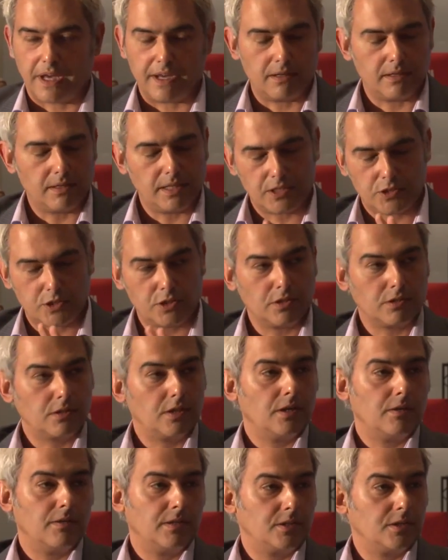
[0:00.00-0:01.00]
and let's not
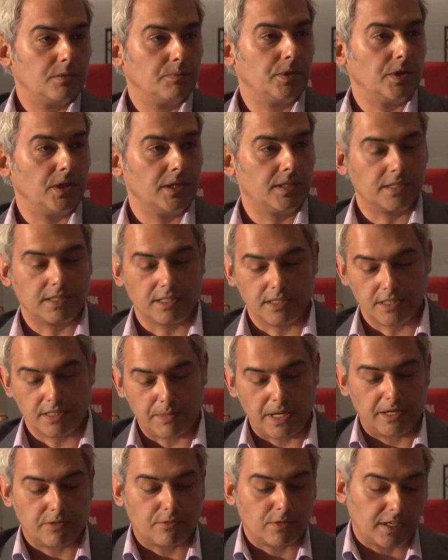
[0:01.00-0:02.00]
go into a political
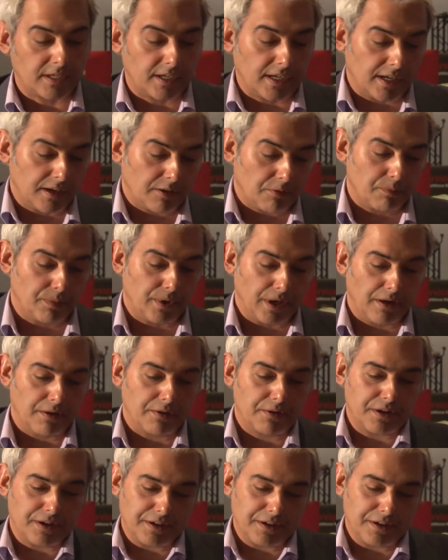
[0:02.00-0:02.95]
debate right now, but